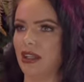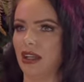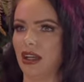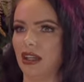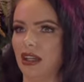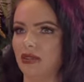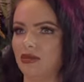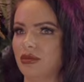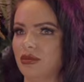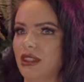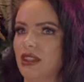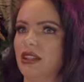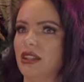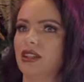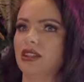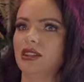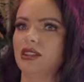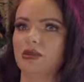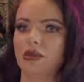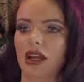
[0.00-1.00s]
like
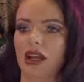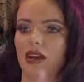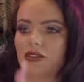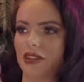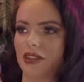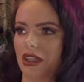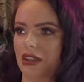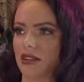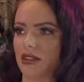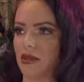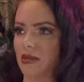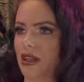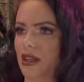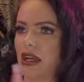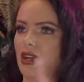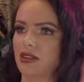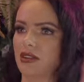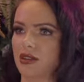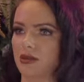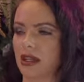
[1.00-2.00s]
you might have to get
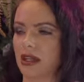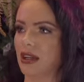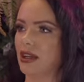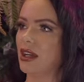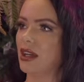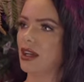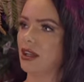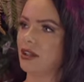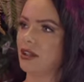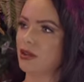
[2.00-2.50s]
something else, something else.